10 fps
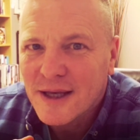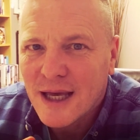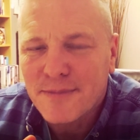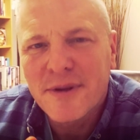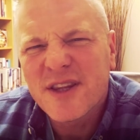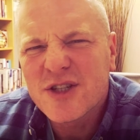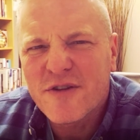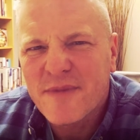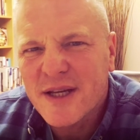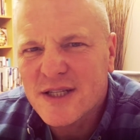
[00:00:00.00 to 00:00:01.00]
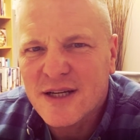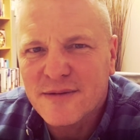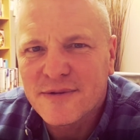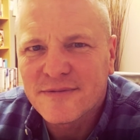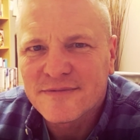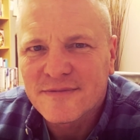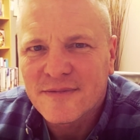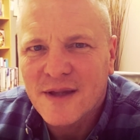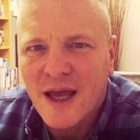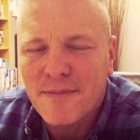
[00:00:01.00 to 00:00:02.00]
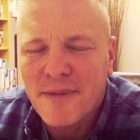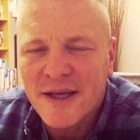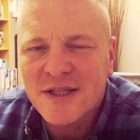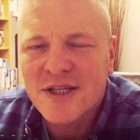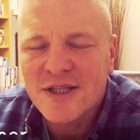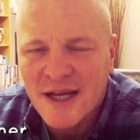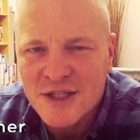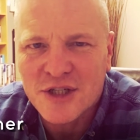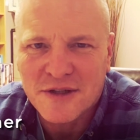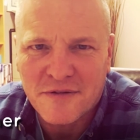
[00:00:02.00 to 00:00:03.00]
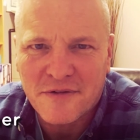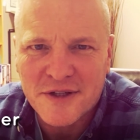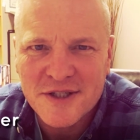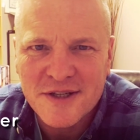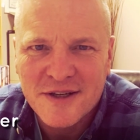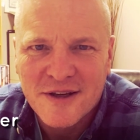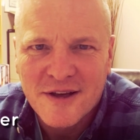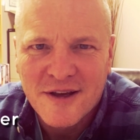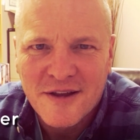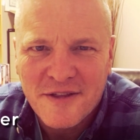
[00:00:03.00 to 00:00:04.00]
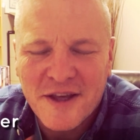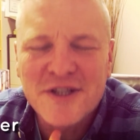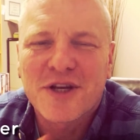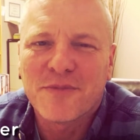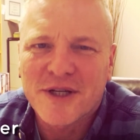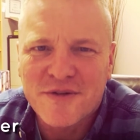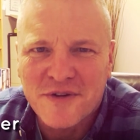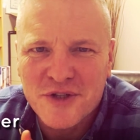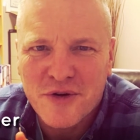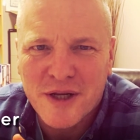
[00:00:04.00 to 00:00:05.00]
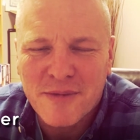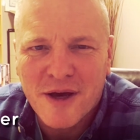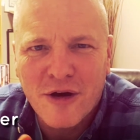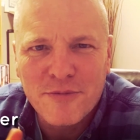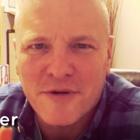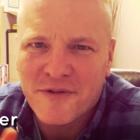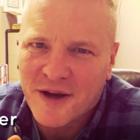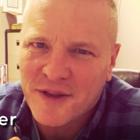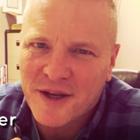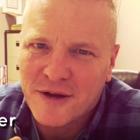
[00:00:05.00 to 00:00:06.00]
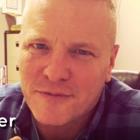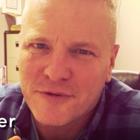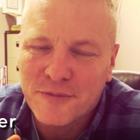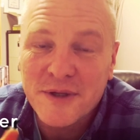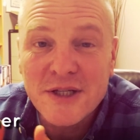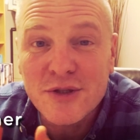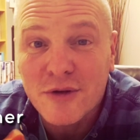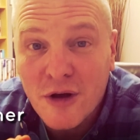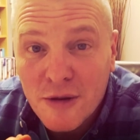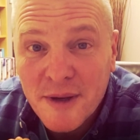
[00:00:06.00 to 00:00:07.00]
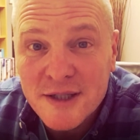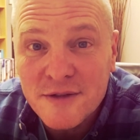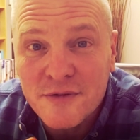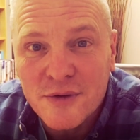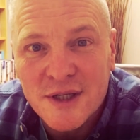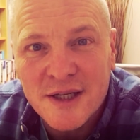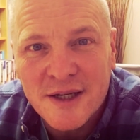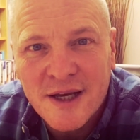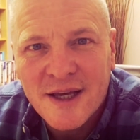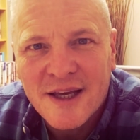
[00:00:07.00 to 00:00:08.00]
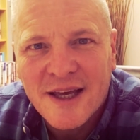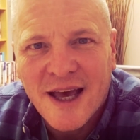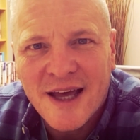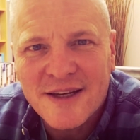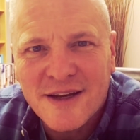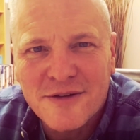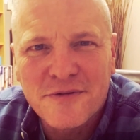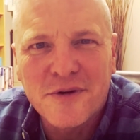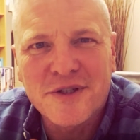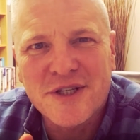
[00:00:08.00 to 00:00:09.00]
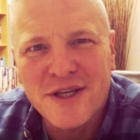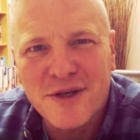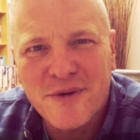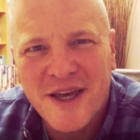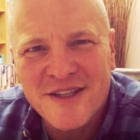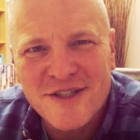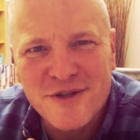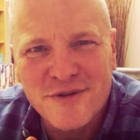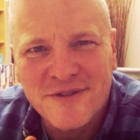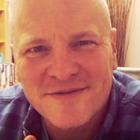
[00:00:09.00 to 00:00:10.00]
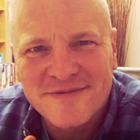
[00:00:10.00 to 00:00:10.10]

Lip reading: Admit that you've messed up. It makes such a difference. Thanks so much for joining me. I hope you found that helpful. Please do comment if you did, and I look forward to seeing you again soon.